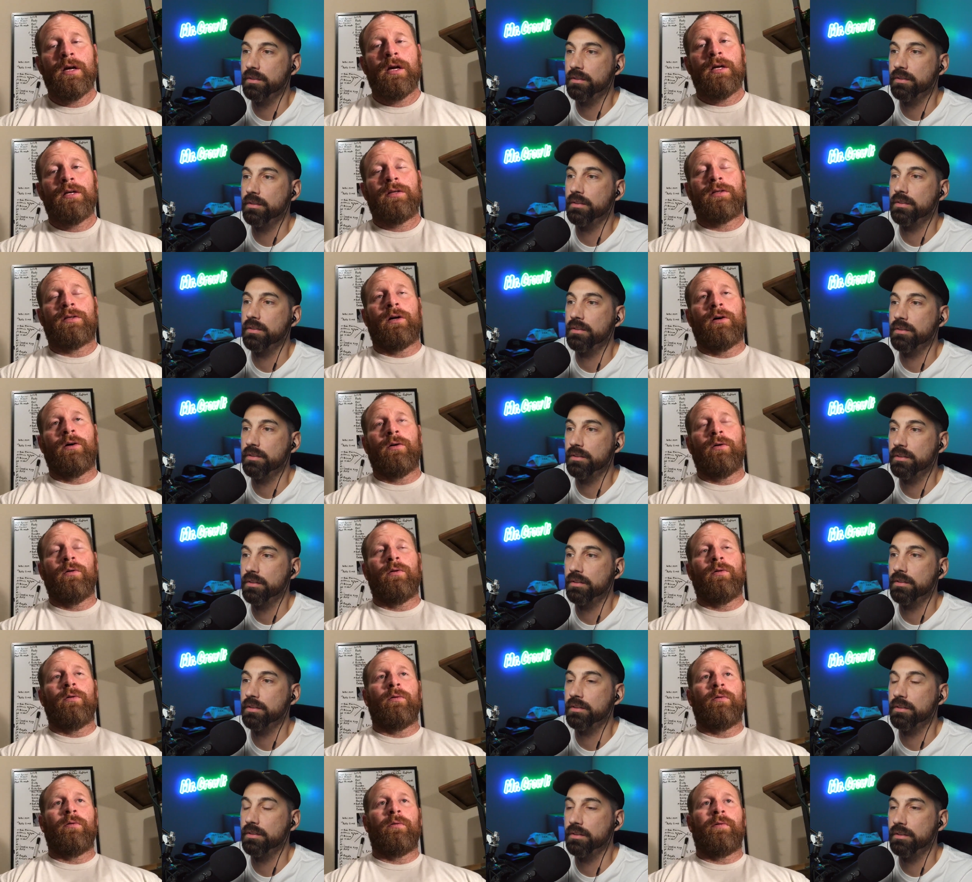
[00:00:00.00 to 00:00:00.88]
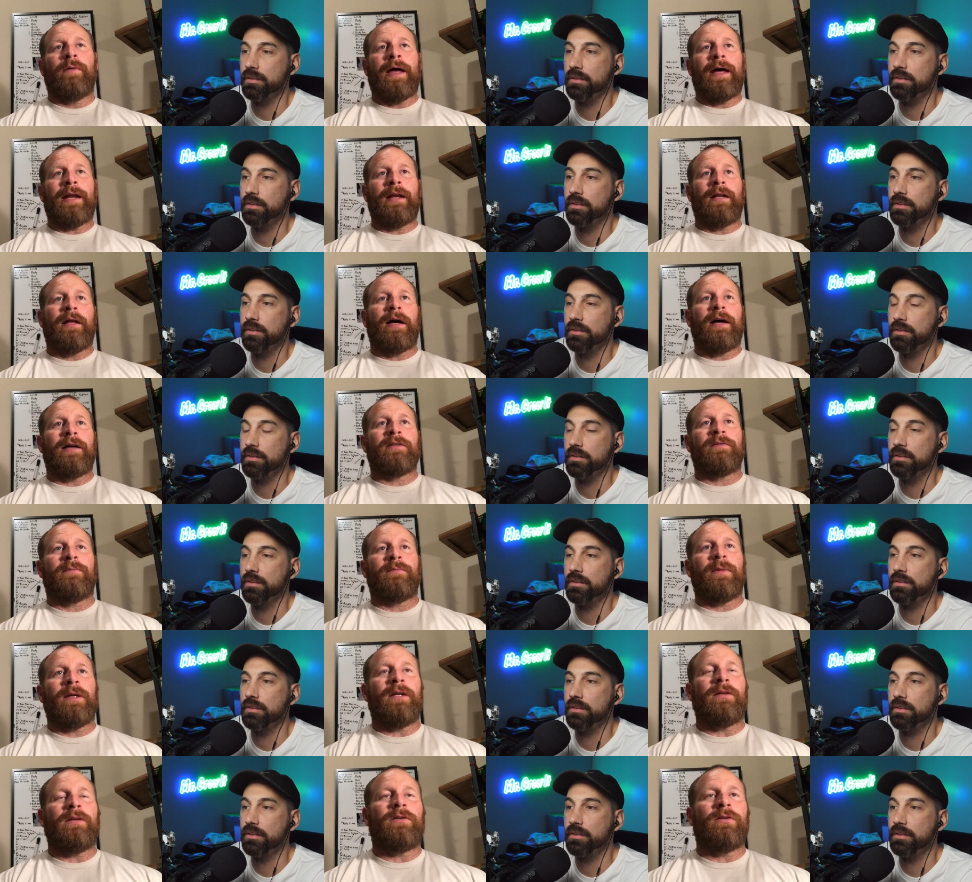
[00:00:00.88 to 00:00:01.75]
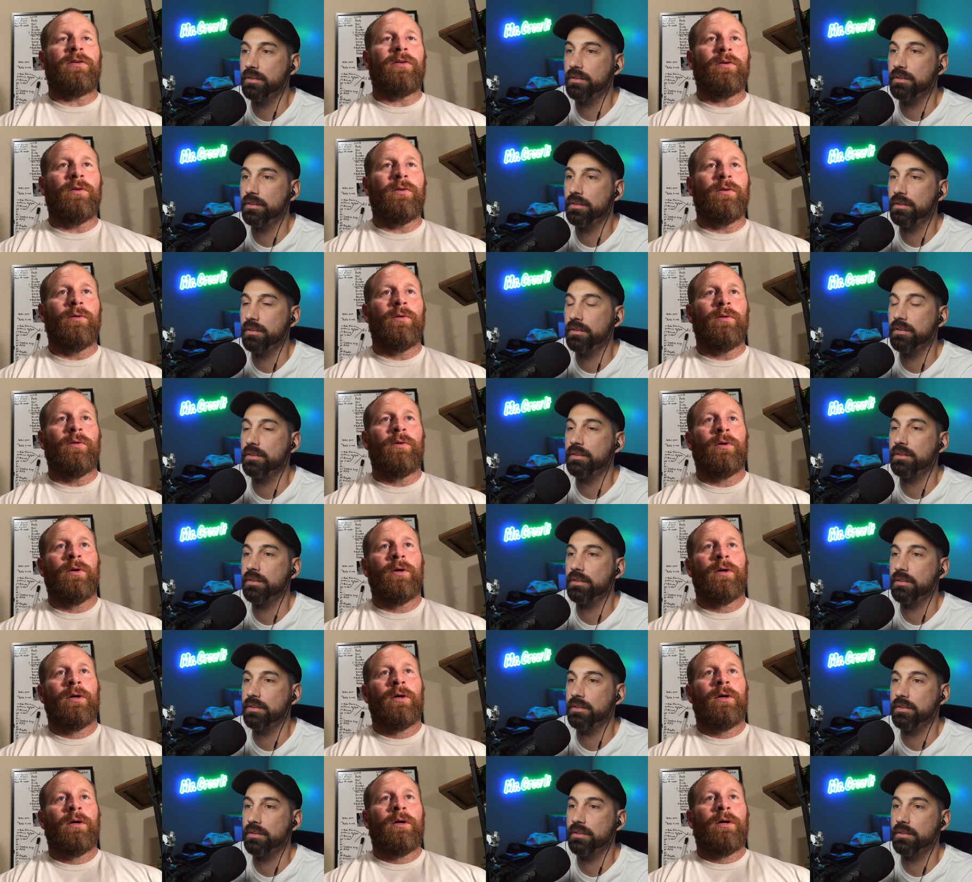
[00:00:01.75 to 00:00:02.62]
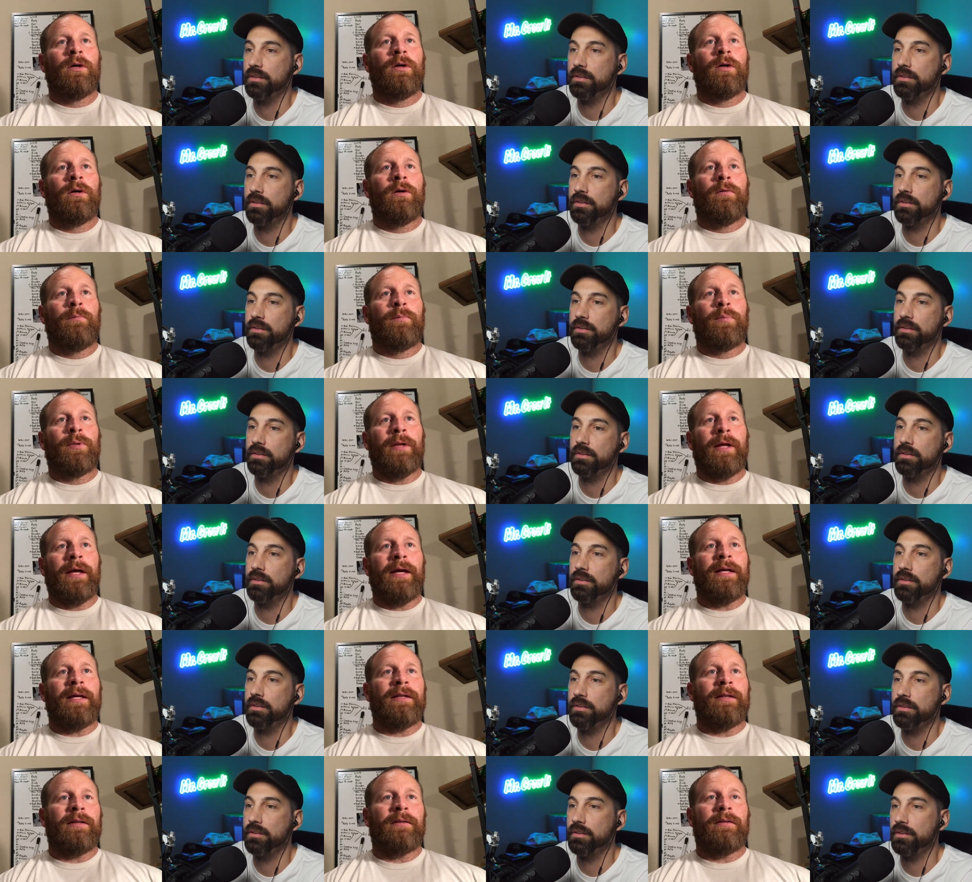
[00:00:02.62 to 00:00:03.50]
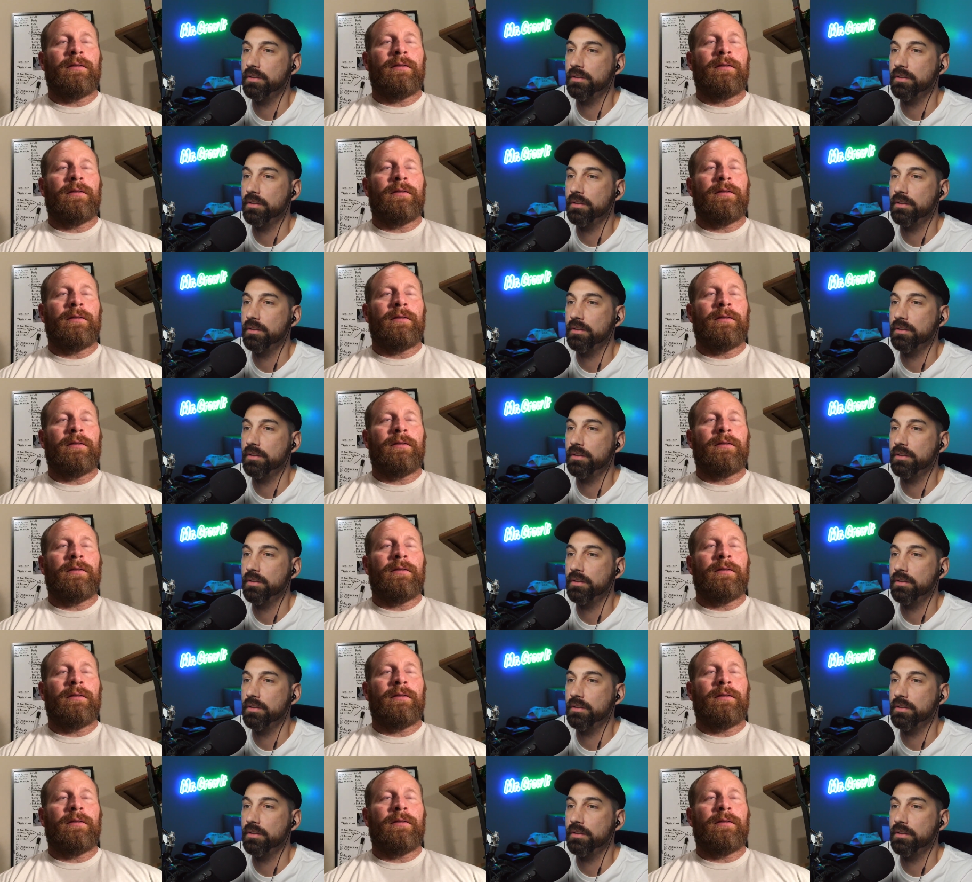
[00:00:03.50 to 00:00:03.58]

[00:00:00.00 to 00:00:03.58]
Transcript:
Speaker 1: So that allows me to plant